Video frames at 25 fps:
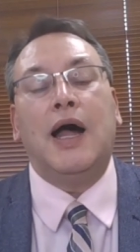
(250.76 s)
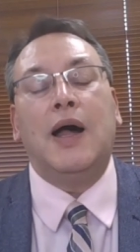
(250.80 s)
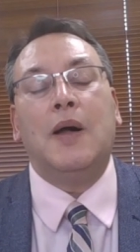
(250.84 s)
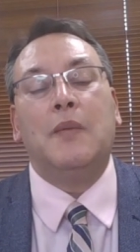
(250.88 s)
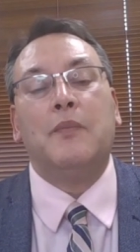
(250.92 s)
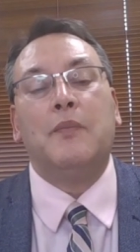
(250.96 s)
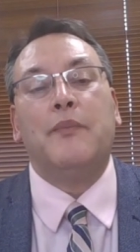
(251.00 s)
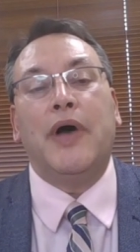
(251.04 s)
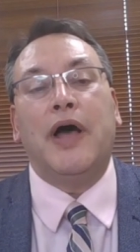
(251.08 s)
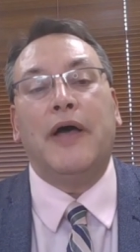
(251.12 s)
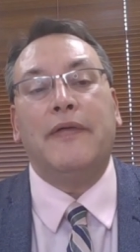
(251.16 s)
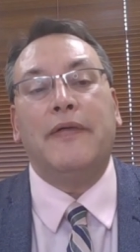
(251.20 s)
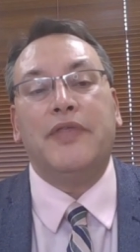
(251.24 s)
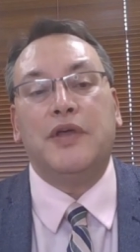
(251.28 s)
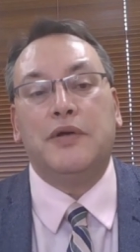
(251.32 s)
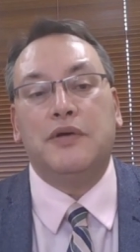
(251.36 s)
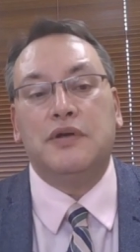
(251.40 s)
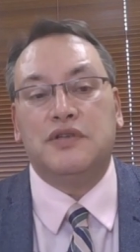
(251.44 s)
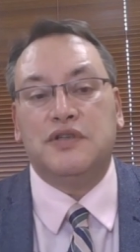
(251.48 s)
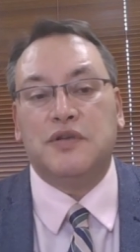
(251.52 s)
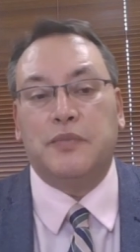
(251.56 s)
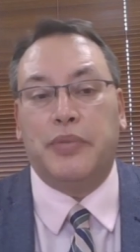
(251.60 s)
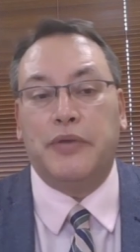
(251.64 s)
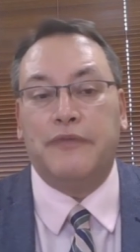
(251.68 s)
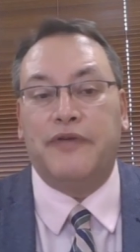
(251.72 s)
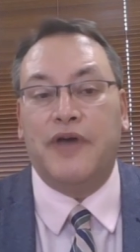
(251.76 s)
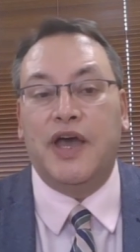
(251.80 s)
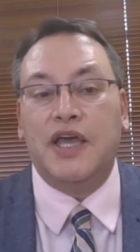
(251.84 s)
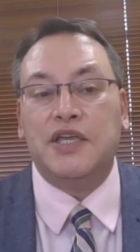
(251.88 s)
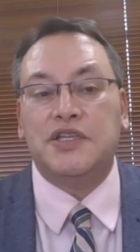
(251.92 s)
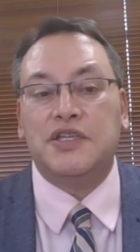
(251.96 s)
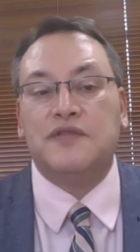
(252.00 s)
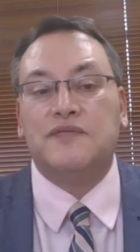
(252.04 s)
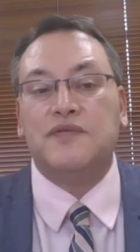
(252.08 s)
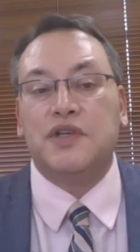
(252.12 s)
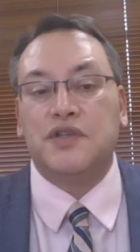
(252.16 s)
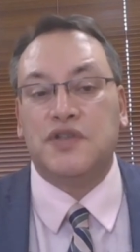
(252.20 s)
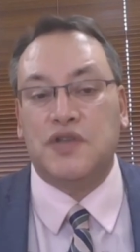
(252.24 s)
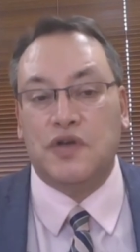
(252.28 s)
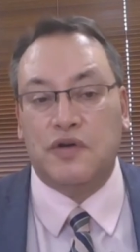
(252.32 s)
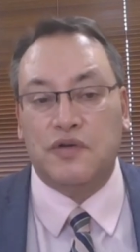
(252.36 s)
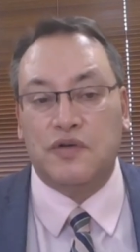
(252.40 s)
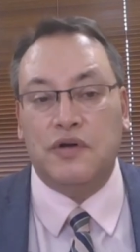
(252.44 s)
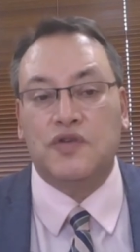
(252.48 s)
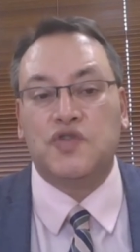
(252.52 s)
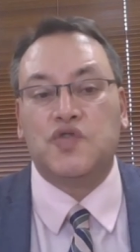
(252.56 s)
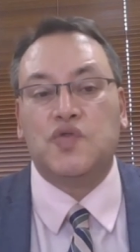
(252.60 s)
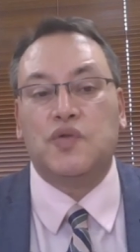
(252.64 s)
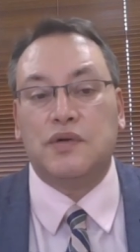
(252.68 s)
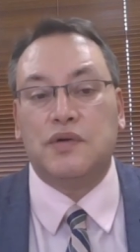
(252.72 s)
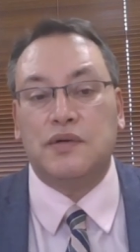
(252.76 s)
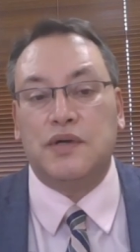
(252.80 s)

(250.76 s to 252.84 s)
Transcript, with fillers: um, but there is a pervasiveness across